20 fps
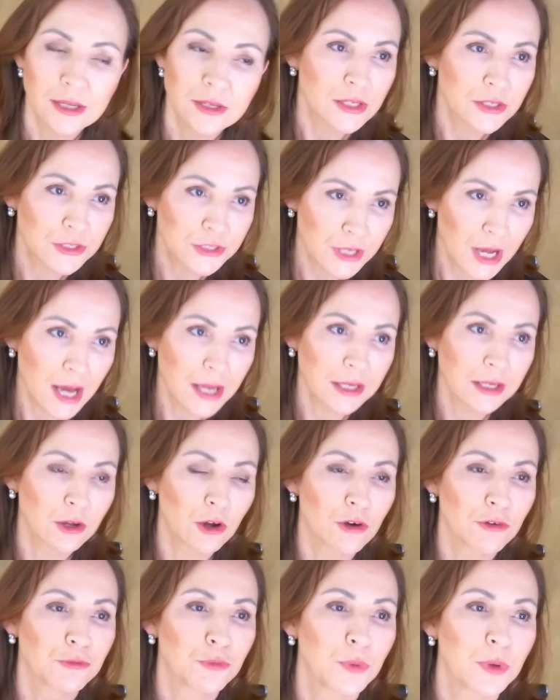Starting
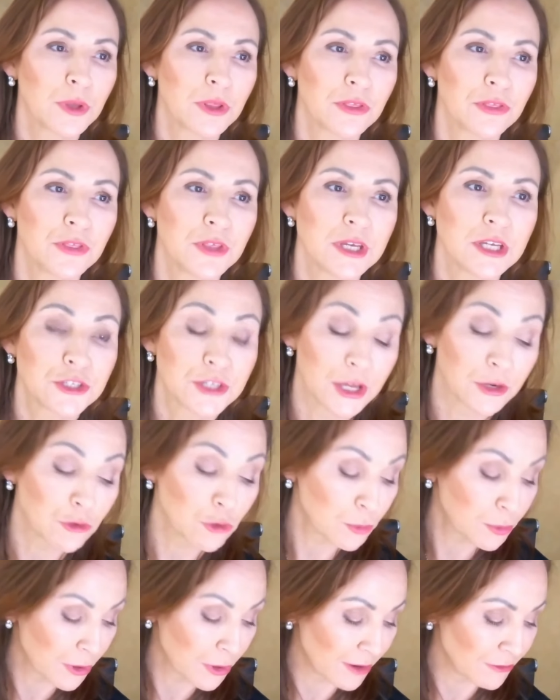off with the
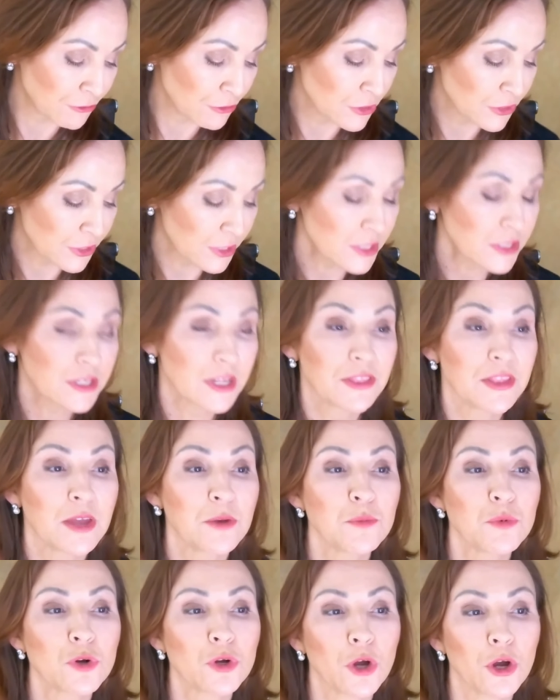general preferences, and
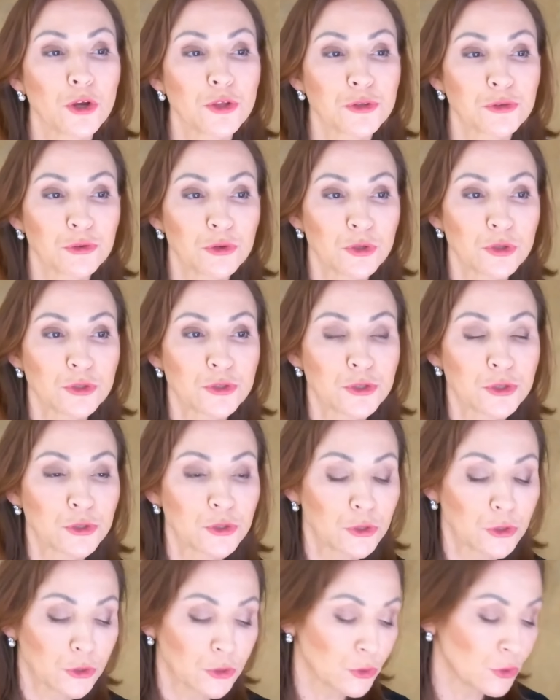then we'll go through
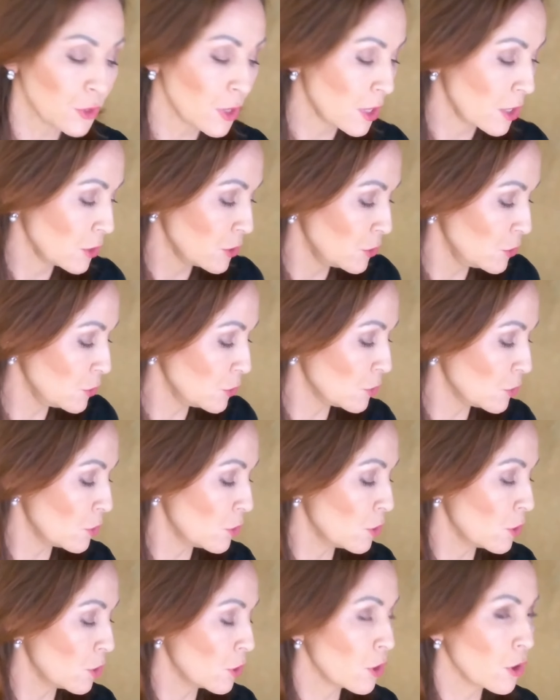to
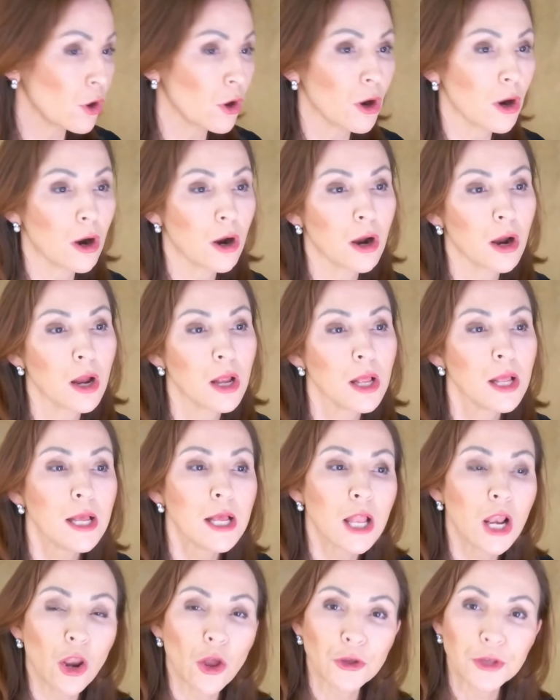your
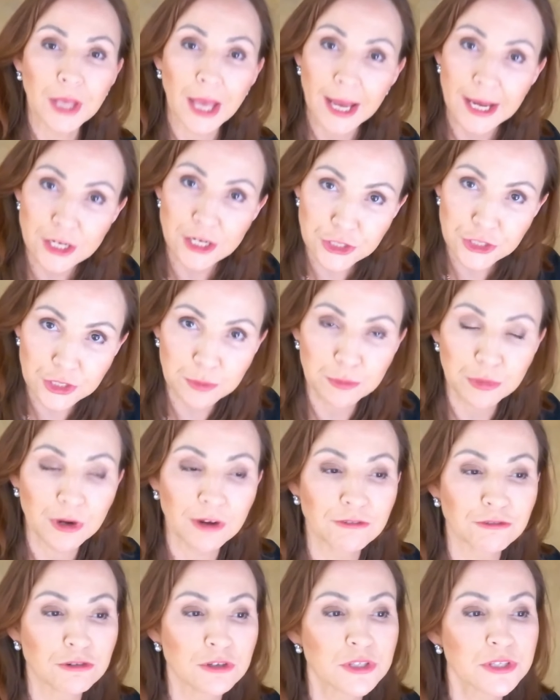location
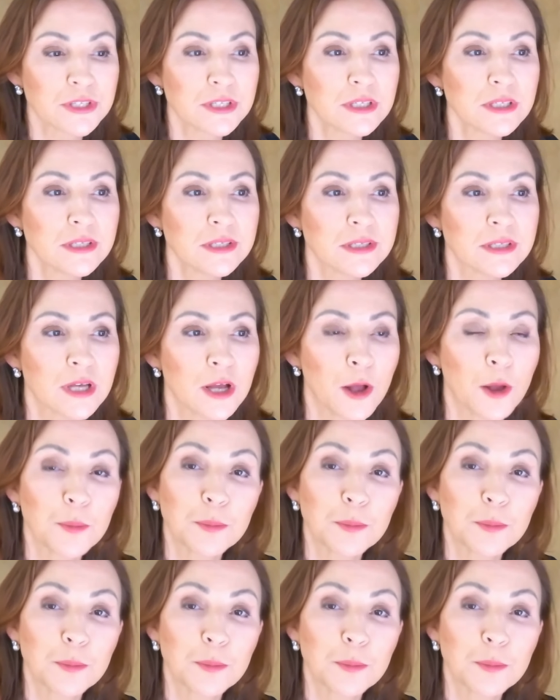preferences,